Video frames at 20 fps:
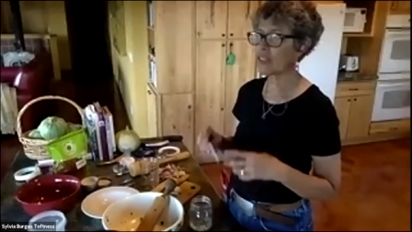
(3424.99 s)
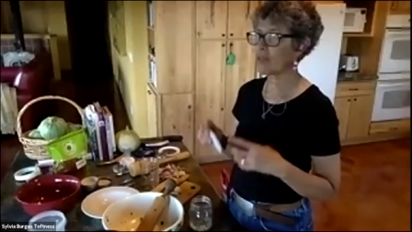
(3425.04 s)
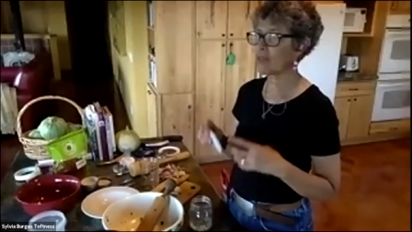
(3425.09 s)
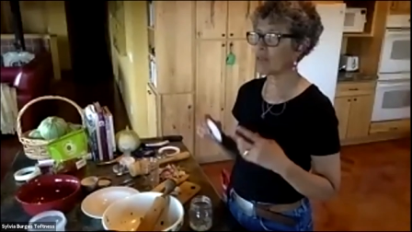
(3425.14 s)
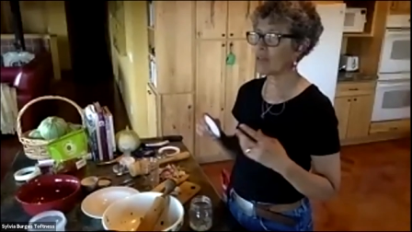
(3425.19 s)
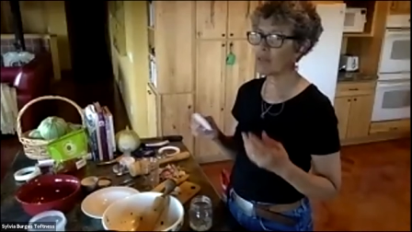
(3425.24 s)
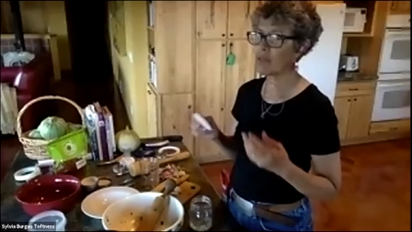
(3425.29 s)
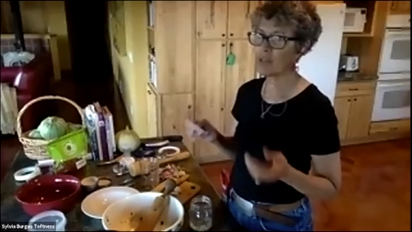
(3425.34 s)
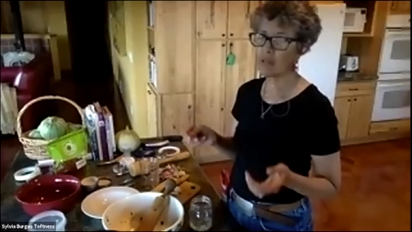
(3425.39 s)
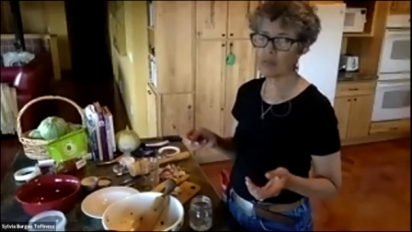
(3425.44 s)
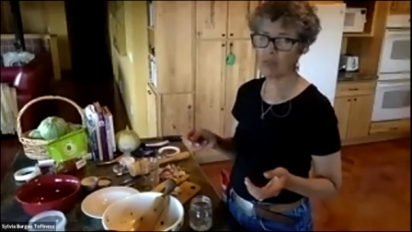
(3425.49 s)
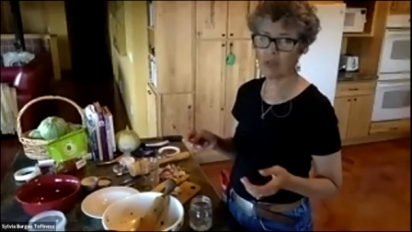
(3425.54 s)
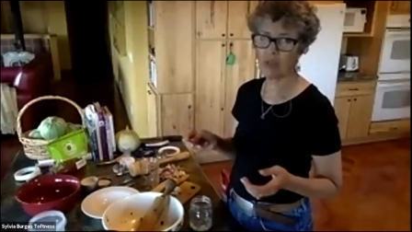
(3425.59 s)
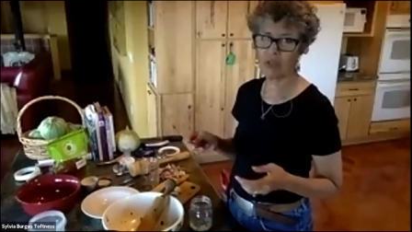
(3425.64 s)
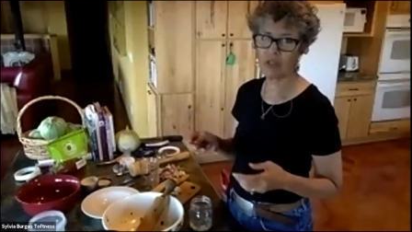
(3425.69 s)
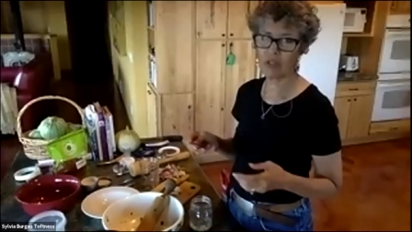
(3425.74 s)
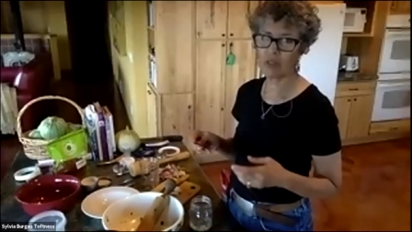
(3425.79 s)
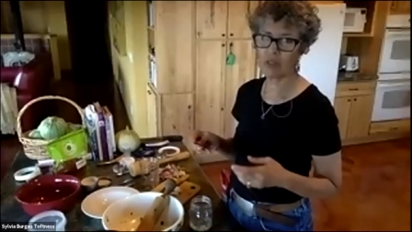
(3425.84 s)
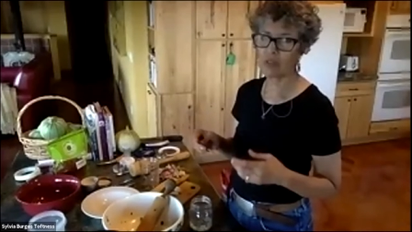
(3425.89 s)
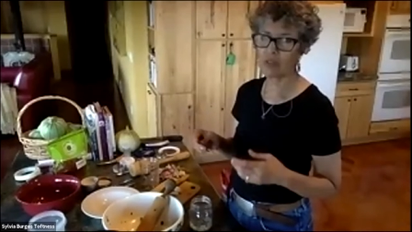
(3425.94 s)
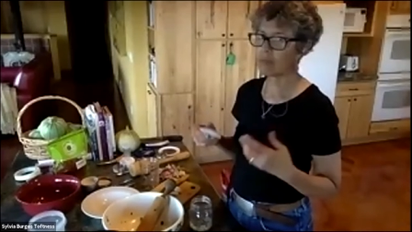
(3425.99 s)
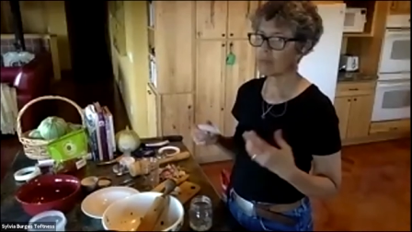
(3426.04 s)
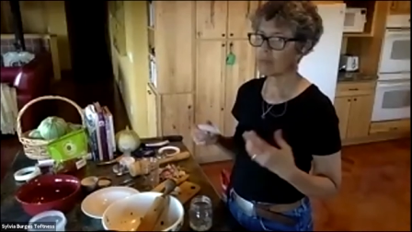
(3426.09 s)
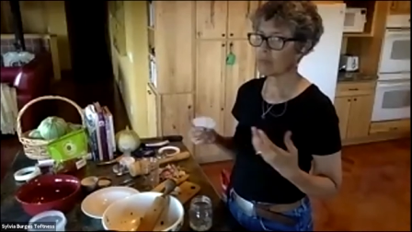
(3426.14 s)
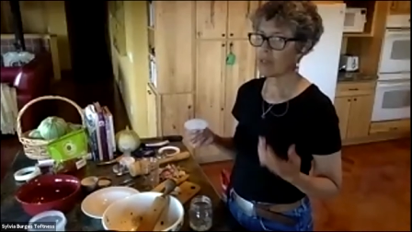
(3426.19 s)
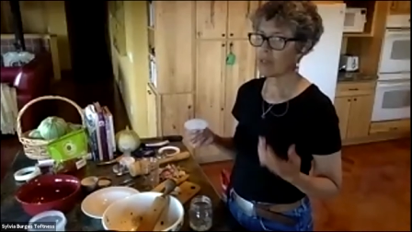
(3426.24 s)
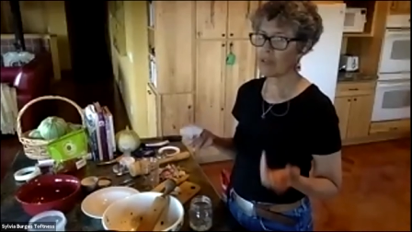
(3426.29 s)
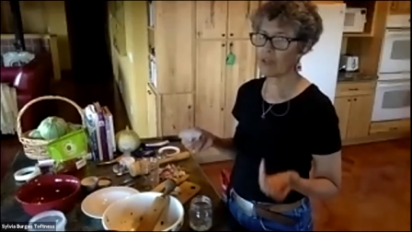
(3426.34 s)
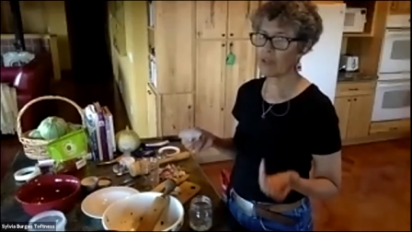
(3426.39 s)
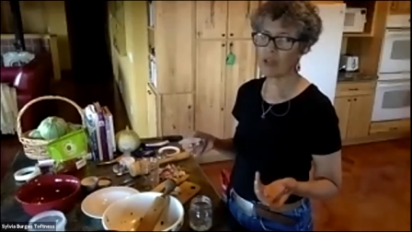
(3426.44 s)
some have yogurt,
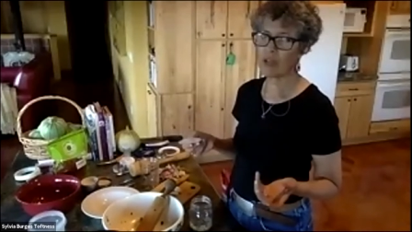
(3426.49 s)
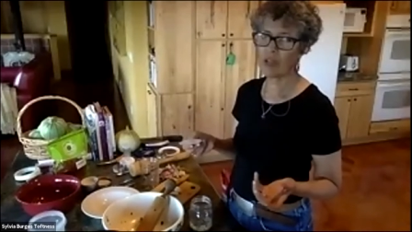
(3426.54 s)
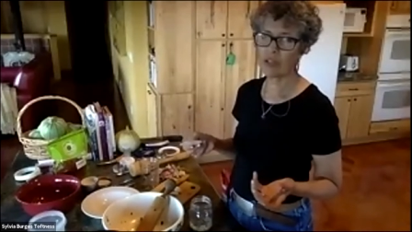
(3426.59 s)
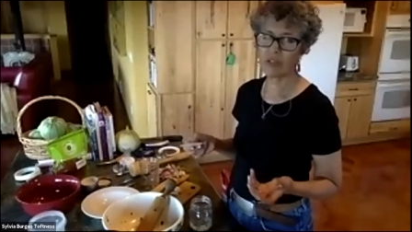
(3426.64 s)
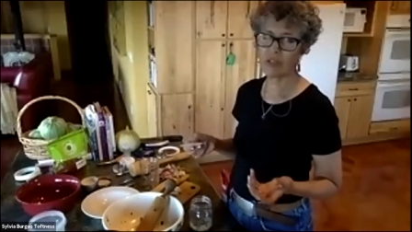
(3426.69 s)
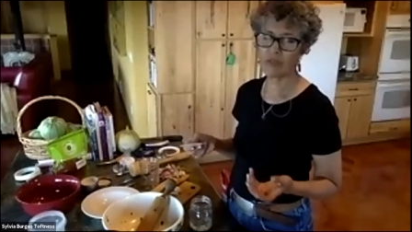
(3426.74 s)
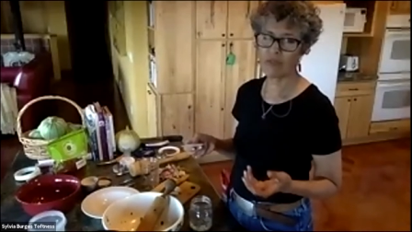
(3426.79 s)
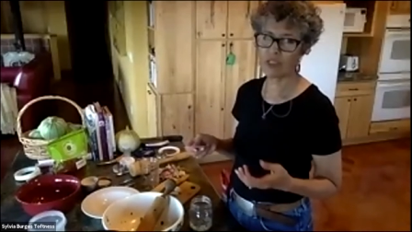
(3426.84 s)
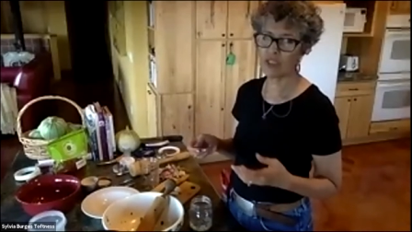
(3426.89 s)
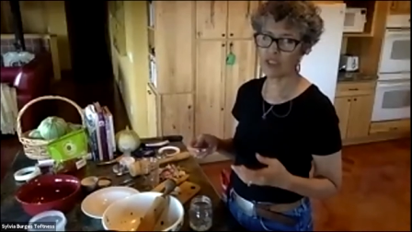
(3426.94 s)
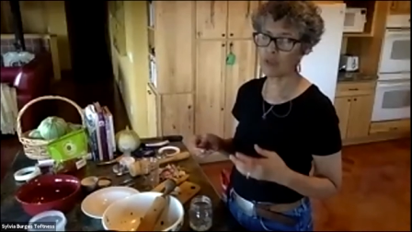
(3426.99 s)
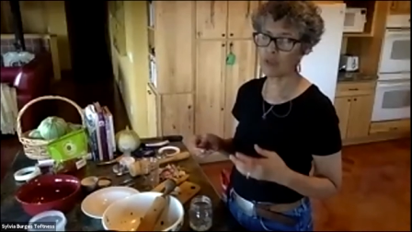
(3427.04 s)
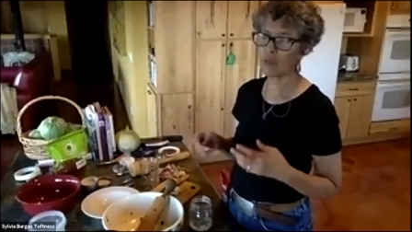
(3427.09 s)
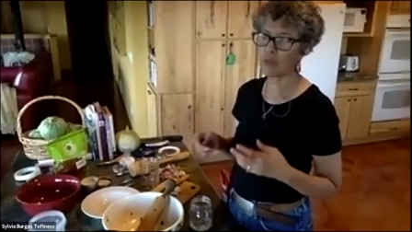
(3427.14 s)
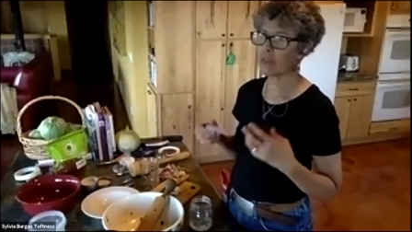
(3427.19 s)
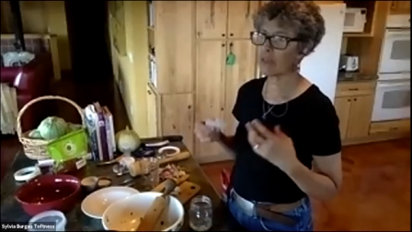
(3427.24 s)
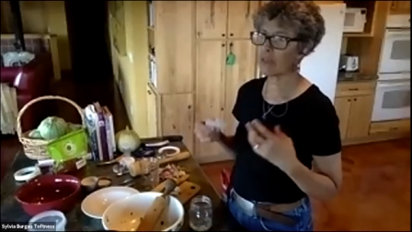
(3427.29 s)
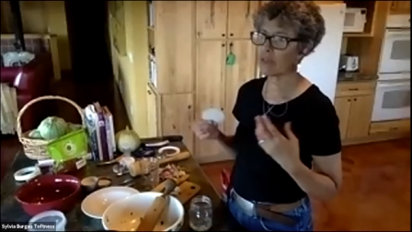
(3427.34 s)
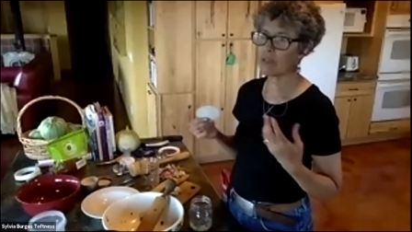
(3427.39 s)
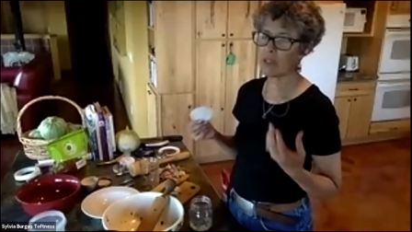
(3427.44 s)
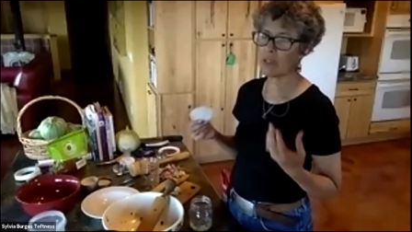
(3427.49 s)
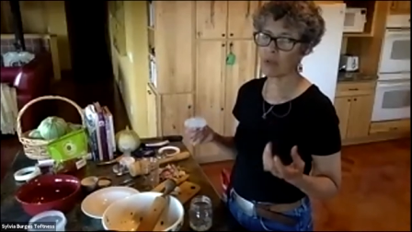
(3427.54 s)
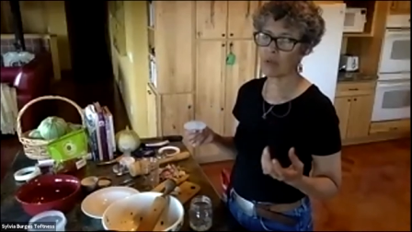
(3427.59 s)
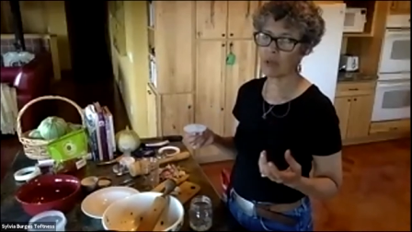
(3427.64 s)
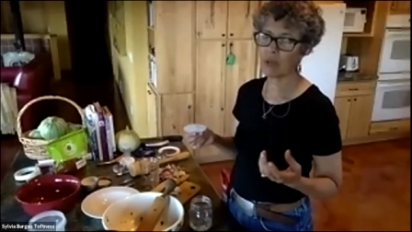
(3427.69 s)
other kinds of vegetables, sour